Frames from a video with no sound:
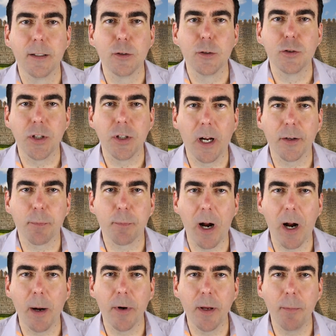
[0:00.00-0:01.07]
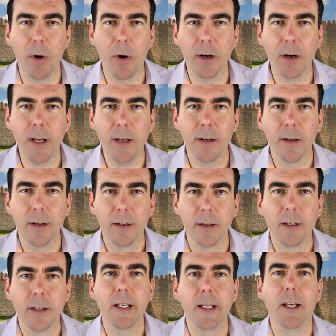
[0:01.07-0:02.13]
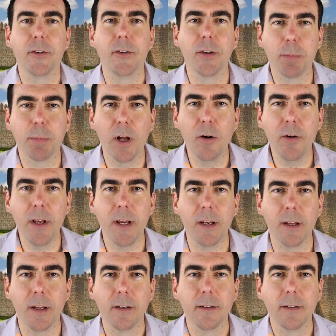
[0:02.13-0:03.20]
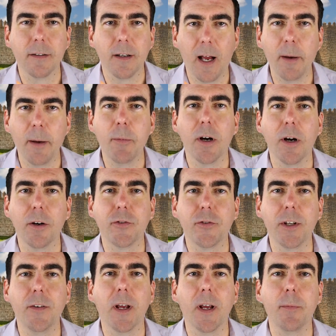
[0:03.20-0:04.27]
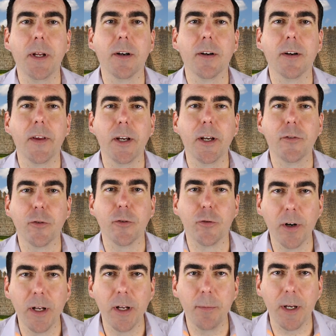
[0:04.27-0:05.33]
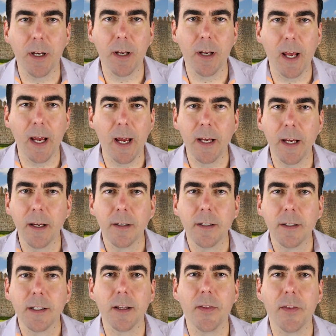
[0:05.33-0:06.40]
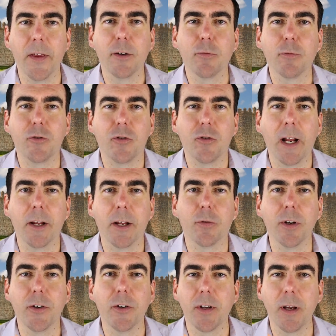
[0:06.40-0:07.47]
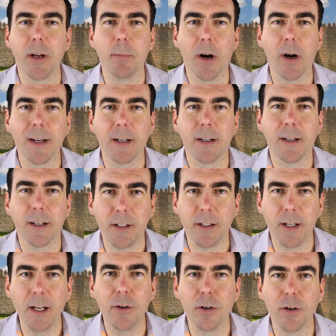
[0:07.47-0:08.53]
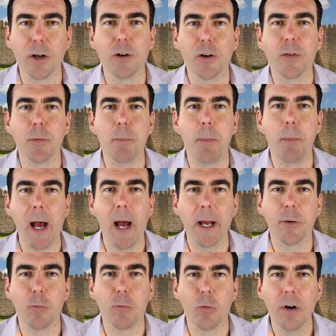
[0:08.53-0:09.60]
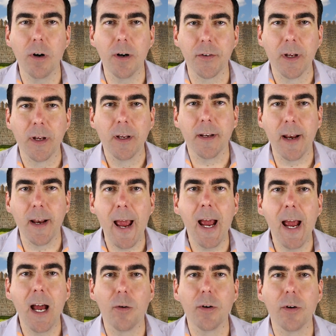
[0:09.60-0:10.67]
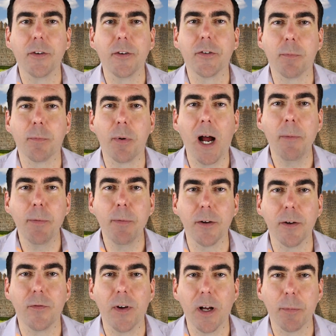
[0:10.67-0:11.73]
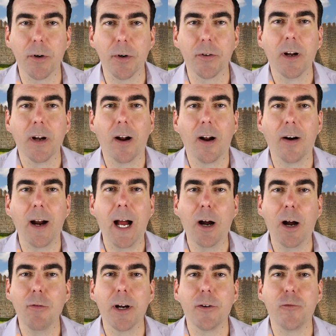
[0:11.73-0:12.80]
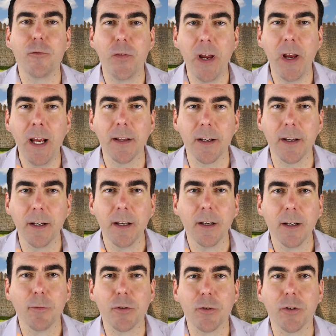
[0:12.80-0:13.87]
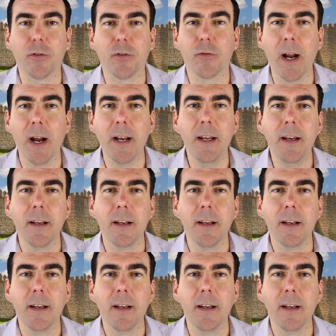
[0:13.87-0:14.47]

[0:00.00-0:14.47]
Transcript: China's property market is imploding. I'm your host, Steve Van Metre, and thanks for joining me today. And things with China's real estate market continue to go from bad to worse now as their property developers are outright failing, which is threatening